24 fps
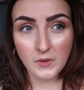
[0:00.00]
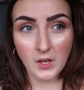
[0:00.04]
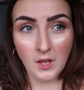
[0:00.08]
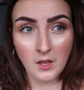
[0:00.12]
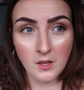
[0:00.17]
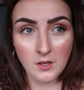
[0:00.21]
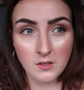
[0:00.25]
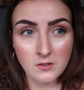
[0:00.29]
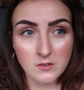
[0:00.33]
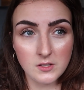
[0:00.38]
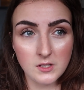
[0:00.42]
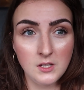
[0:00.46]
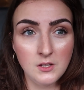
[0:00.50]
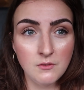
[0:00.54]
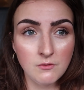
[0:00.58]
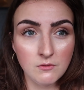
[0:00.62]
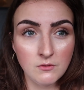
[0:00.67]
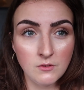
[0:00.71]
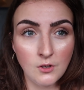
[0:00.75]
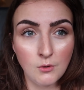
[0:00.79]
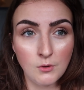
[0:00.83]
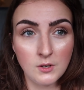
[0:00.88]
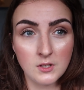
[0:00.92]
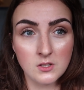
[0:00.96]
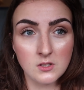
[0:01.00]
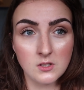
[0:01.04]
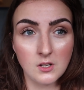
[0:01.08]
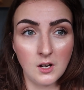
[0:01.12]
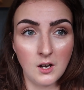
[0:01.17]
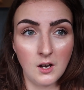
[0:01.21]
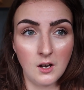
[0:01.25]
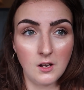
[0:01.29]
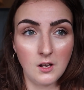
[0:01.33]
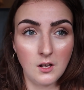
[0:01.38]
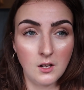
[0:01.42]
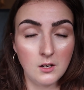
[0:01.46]
and even though it's
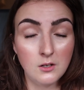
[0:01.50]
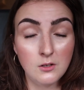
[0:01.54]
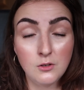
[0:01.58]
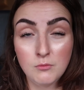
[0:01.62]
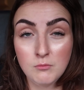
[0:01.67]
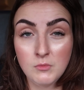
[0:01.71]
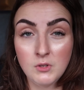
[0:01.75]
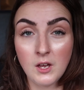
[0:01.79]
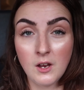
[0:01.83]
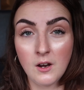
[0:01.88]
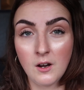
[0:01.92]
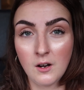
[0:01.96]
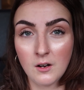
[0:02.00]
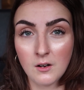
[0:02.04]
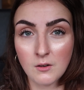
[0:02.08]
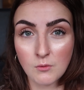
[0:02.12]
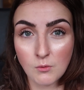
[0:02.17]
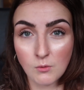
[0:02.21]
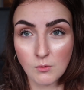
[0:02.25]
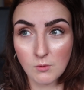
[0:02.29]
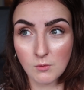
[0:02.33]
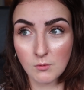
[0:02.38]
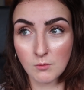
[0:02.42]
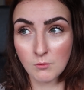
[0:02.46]
a Lumiere,